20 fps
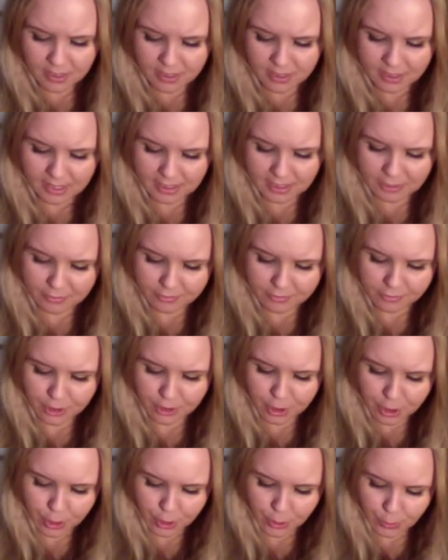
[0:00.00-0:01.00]
kind of
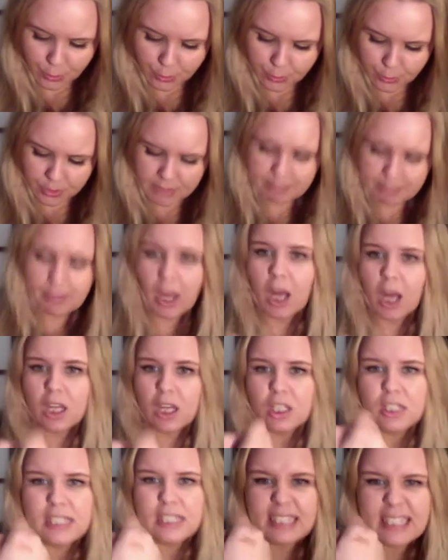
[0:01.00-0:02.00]
hue,
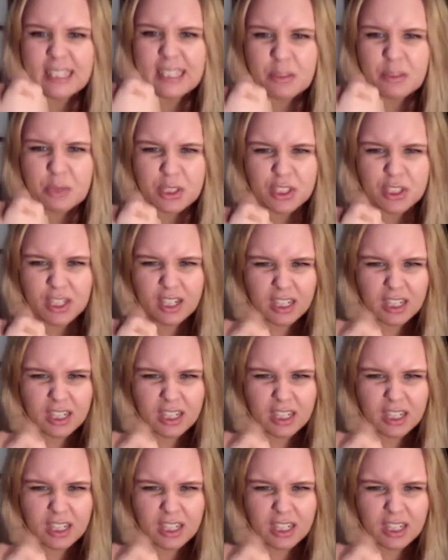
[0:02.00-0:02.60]
sparkle in it, which